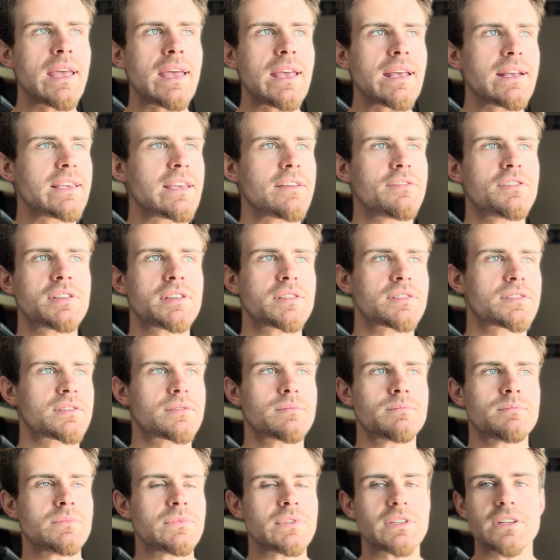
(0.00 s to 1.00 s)
gives us,
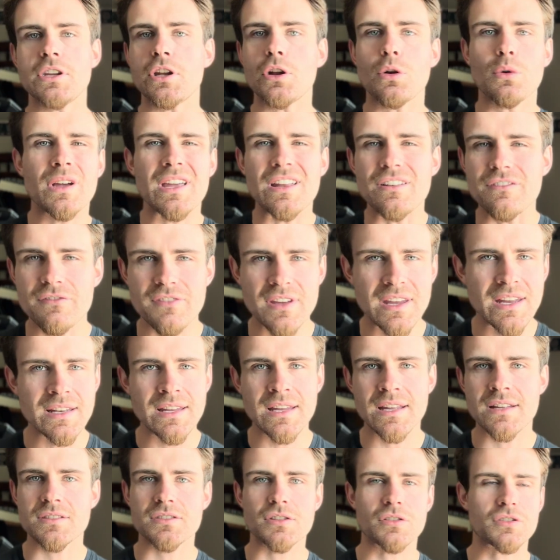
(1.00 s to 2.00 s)

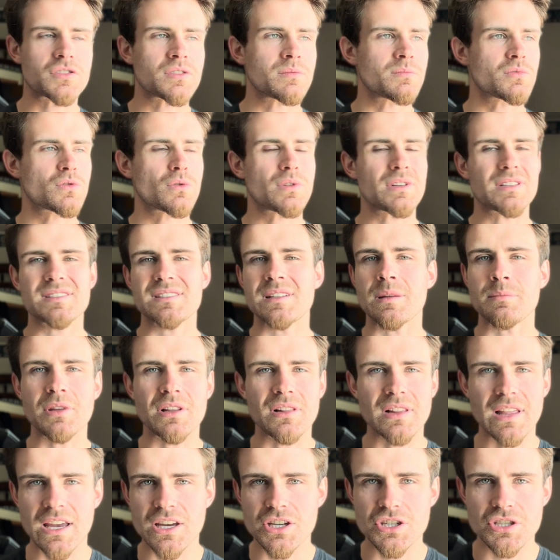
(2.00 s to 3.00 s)
convenience or some sort of
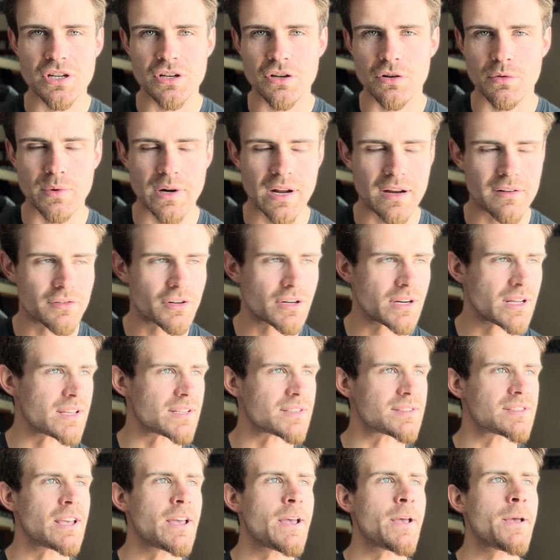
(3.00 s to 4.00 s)
stimulation or whatever it
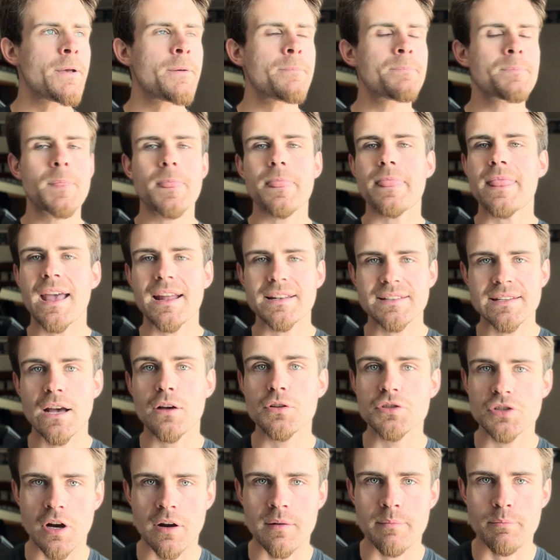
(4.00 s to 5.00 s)
is that
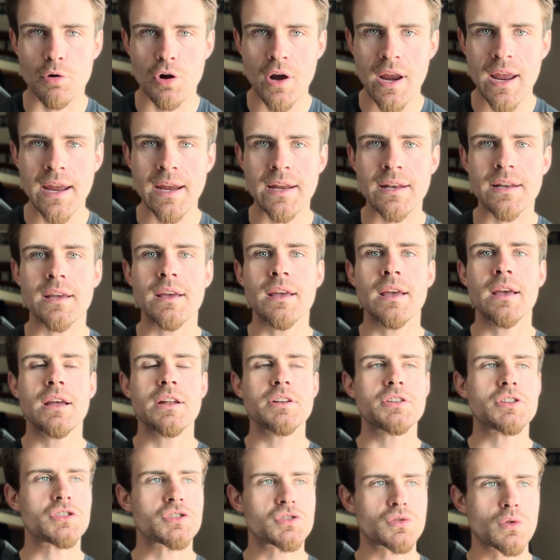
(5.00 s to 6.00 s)
tells our brain
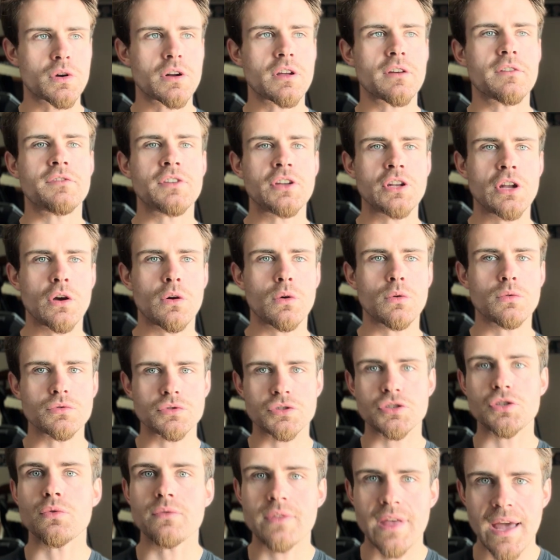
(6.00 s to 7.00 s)
to sort of,
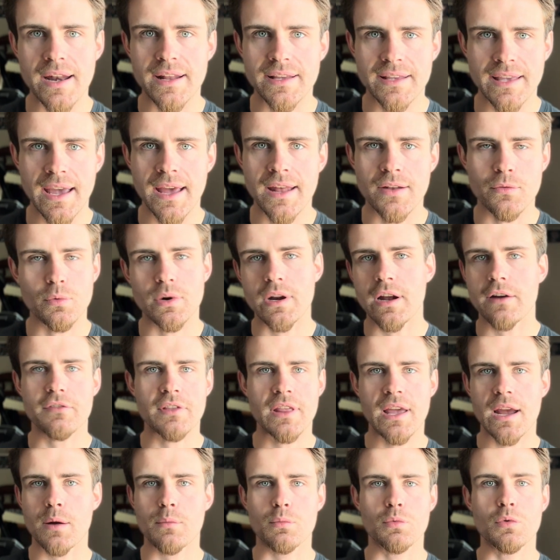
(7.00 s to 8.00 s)
do that again, whatever
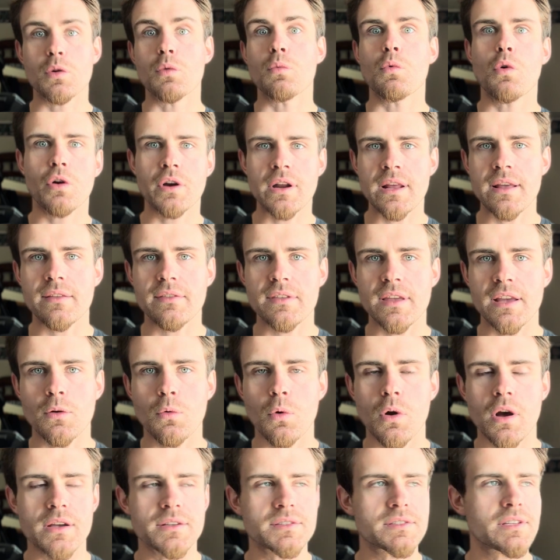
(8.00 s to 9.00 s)
that rewarding thing
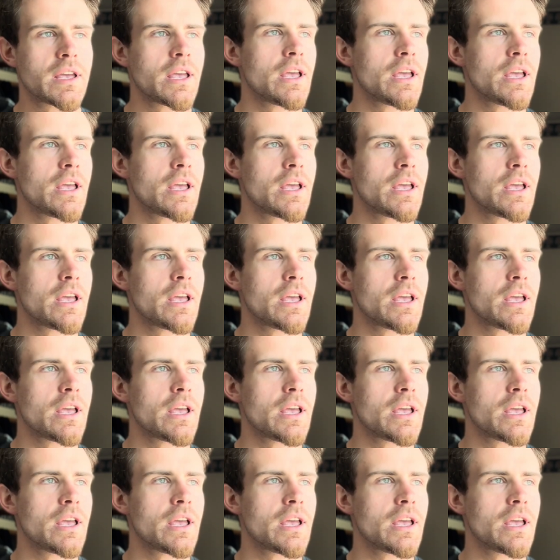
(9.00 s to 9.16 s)
was.